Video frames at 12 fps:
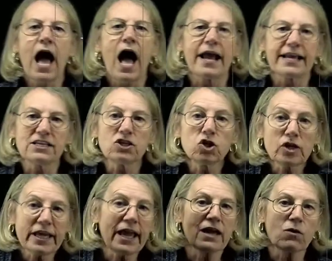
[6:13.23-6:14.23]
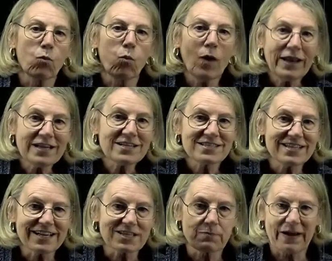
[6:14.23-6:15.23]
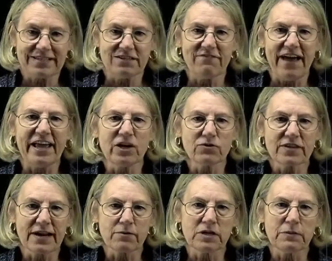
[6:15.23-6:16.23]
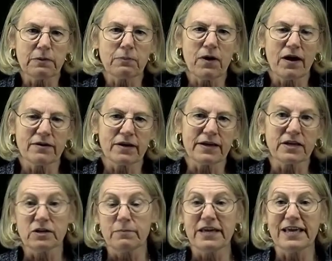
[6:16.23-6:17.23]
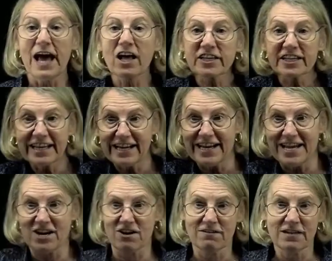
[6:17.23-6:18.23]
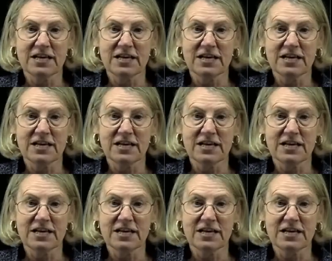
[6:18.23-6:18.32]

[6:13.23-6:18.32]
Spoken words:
I can look at what is the expected value that I'm going to be calculating here.